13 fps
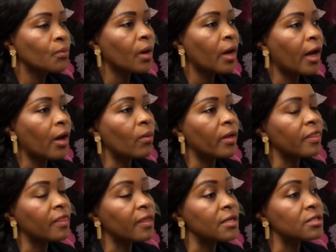how are
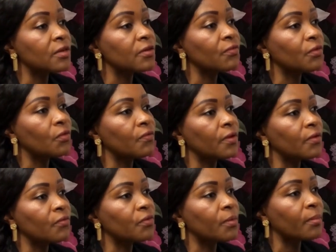things
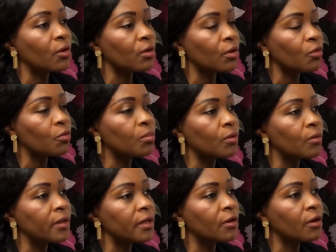evolving from a
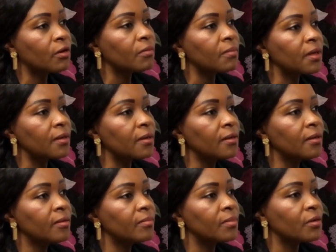global economy,
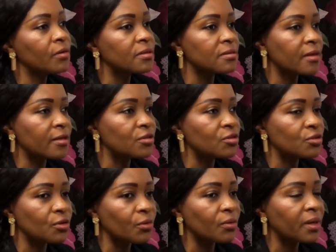because as
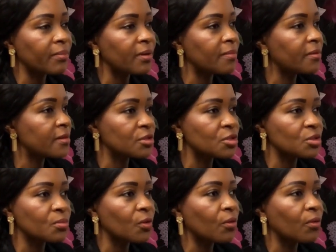you know, Namibia is a
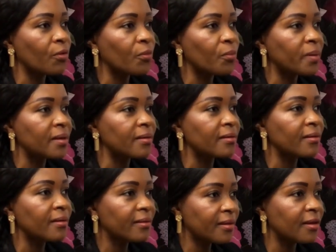small open
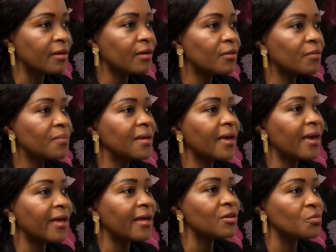economy,
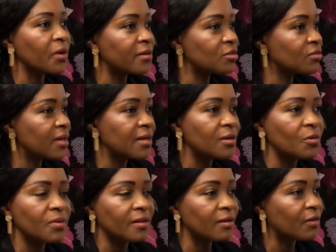and we are trading
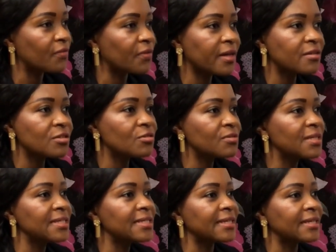with a lot of
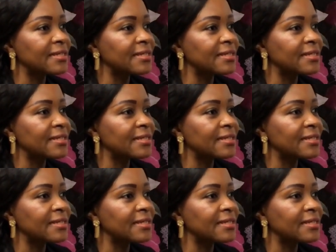countries